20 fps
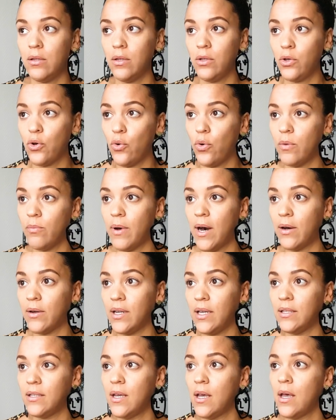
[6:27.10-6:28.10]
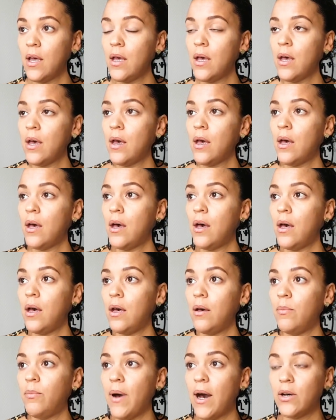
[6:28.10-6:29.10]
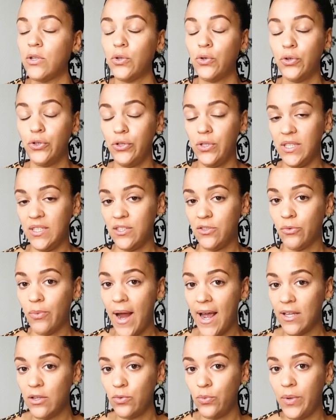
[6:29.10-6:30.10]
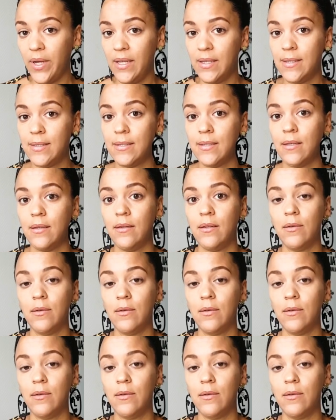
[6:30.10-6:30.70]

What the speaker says: go about it, about who you interact with,